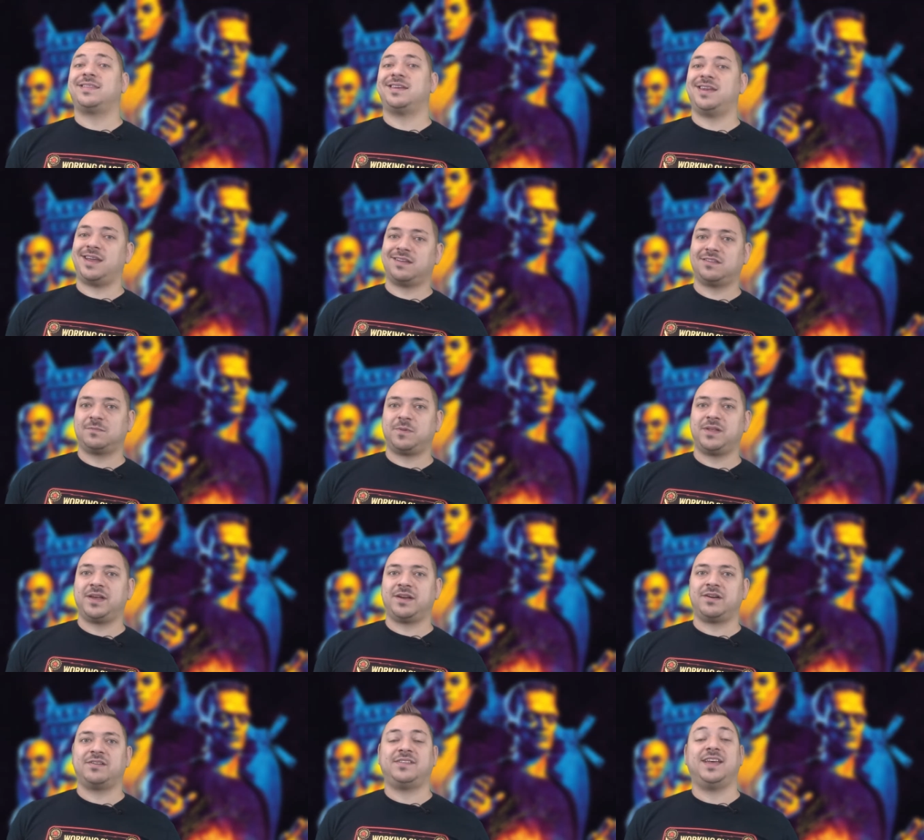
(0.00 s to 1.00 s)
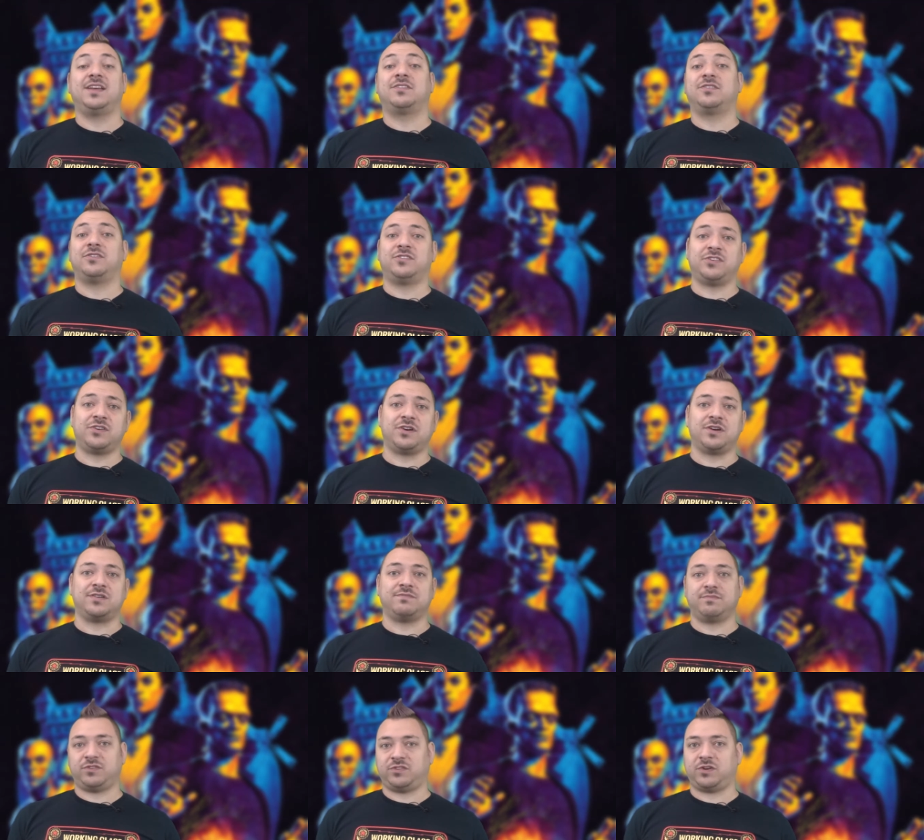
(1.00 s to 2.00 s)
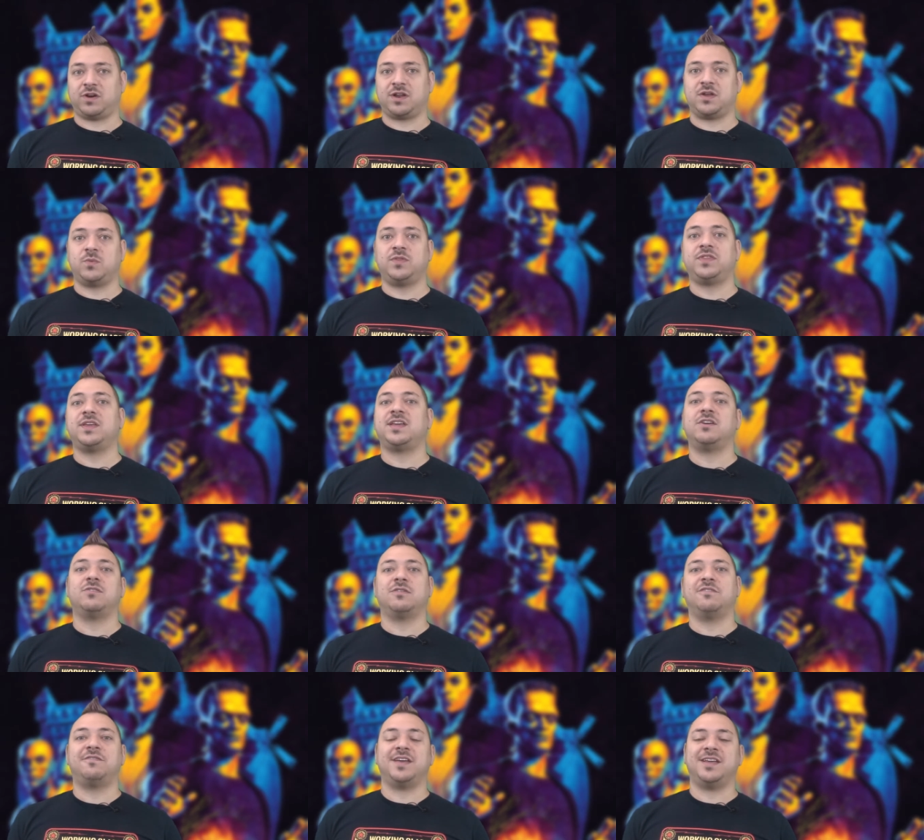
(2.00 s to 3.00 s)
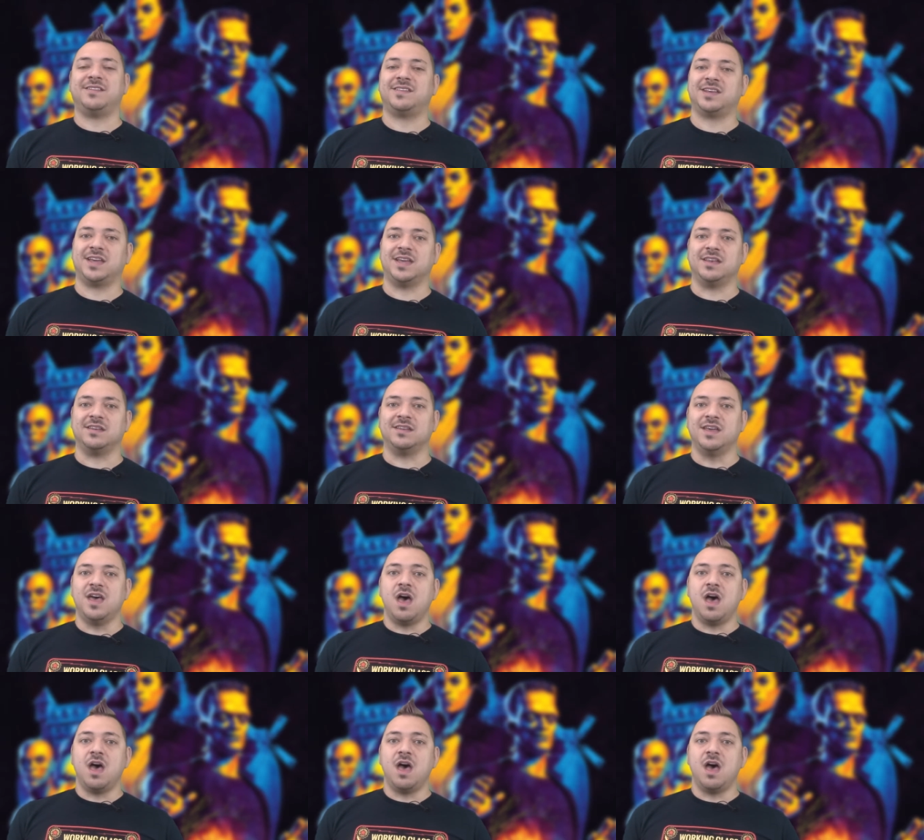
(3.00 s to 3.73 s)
the next player take their turn, starting with the hero phase again.